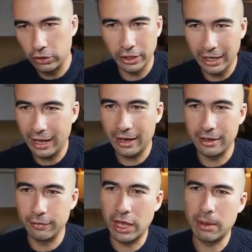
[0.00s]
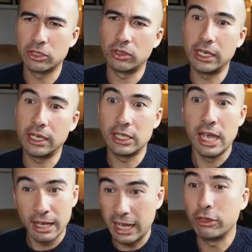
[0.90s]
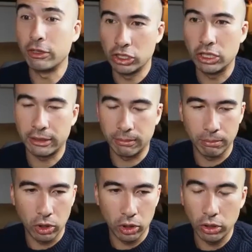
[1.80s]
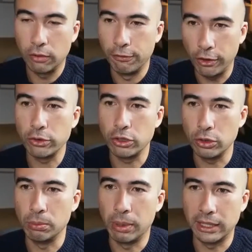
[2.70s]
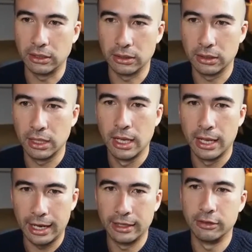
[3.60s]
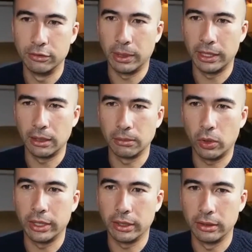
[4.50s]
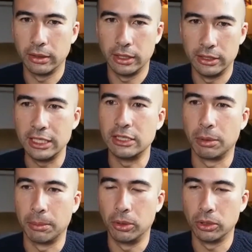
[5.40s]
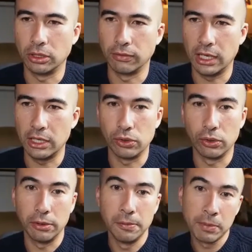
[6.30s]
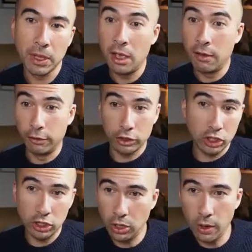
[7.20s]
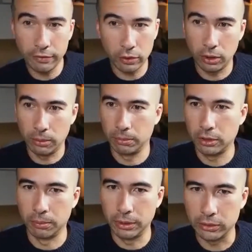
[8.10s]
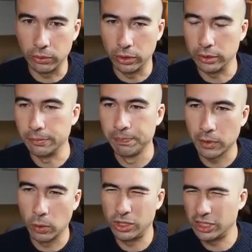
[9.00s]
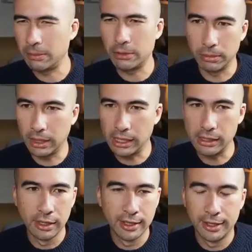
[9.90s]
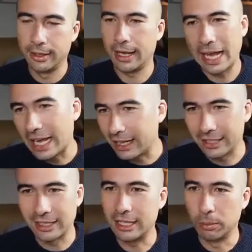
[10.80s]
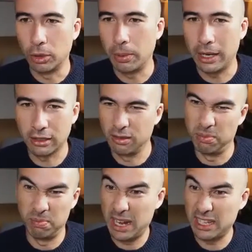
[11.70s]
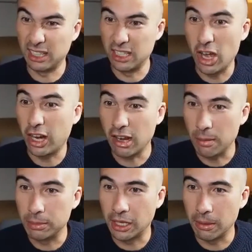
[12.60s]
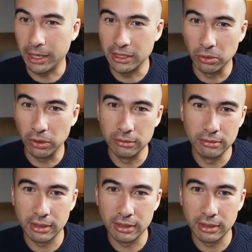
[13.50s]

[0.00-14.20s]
Got to get additive chemistries, even just like on a volume basis, additives make up quite a decent proportion of an engine oil. Versus you go over to compressor oil, which seem to be, let's say, in the ballpark of basically 99% base oil